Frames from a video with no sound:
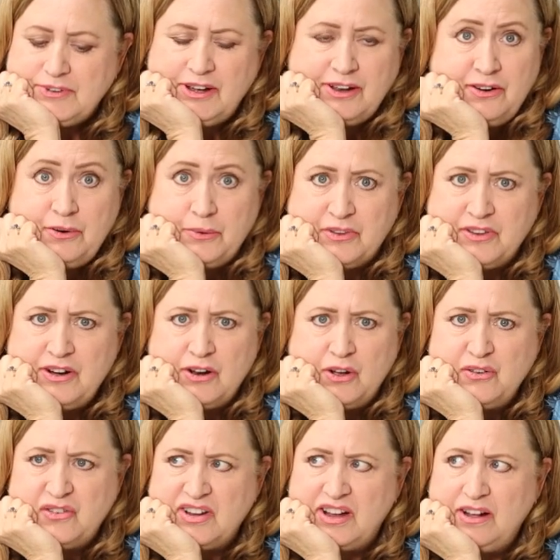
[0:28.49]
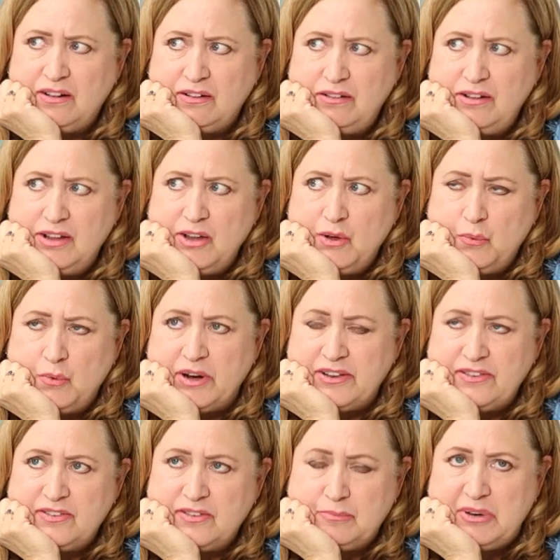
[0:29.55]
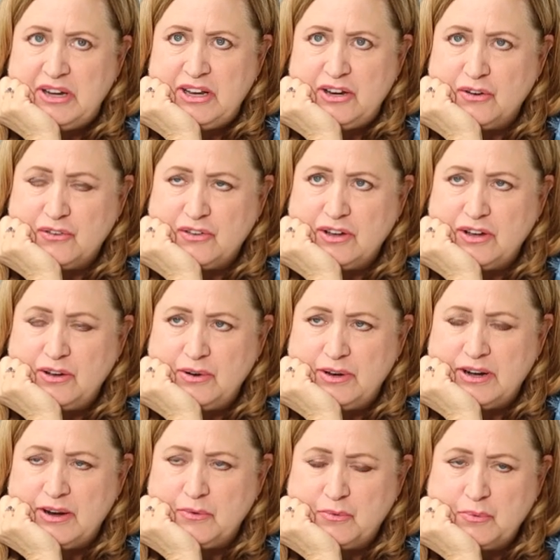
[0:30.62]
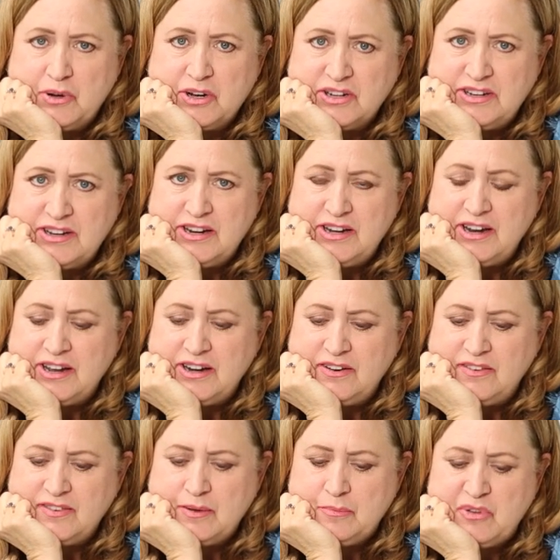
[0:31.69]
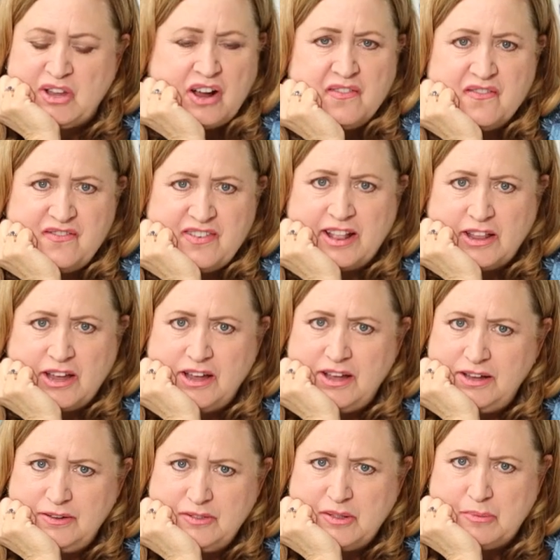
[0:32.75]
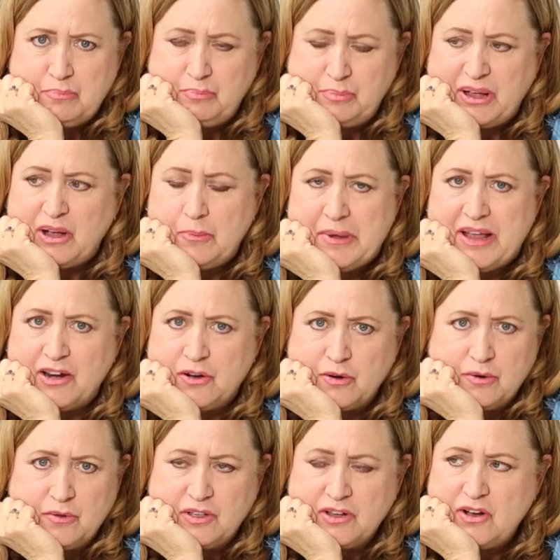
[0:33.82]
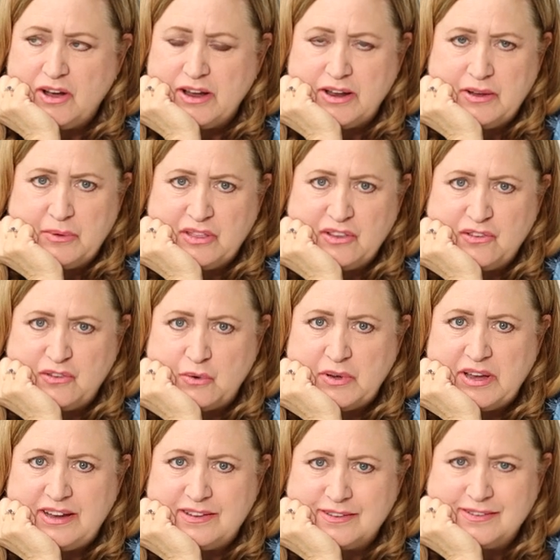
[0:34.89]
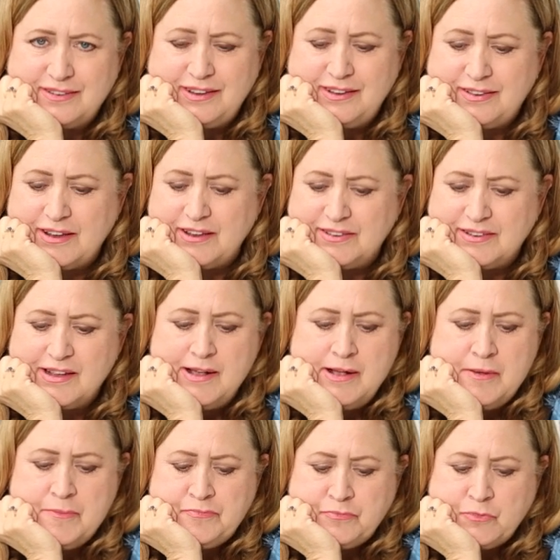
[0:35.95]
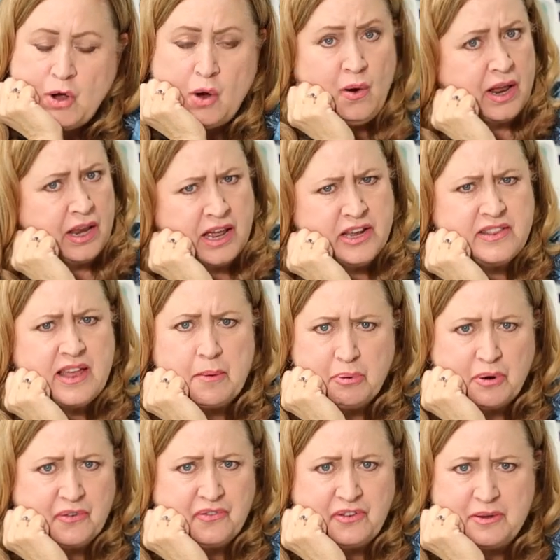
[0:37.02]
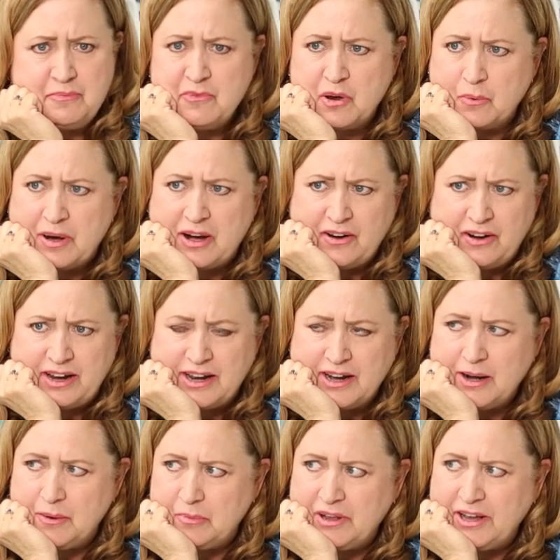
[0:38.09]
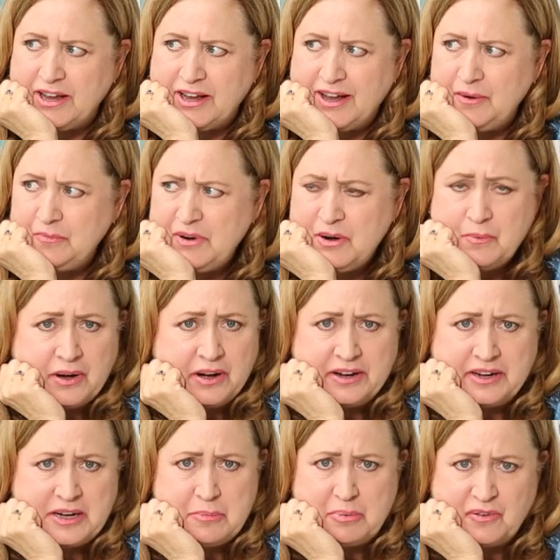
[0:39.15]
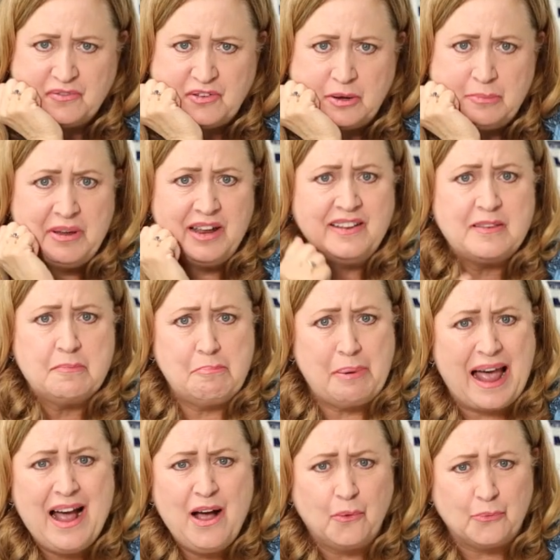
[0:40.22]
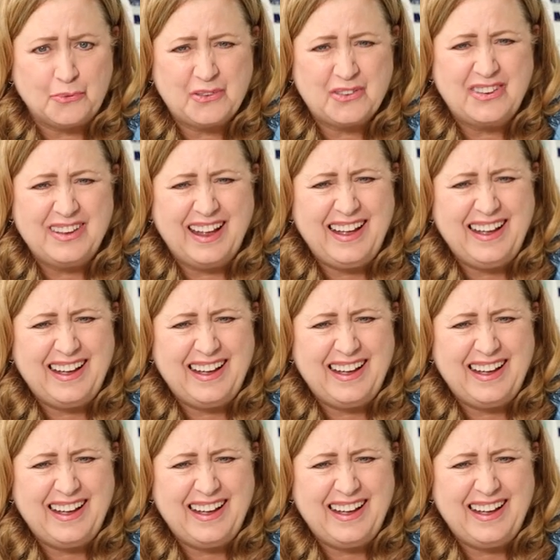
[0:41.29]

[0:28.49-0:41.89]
I was in a hotel once many years ago, and I was walked in and some young fella, the bellman or the guy with the suitcases, he says, "Oh, I like that perfume you're wearing." And I'm like, "I'm not wearing any perfume. It's Bounce."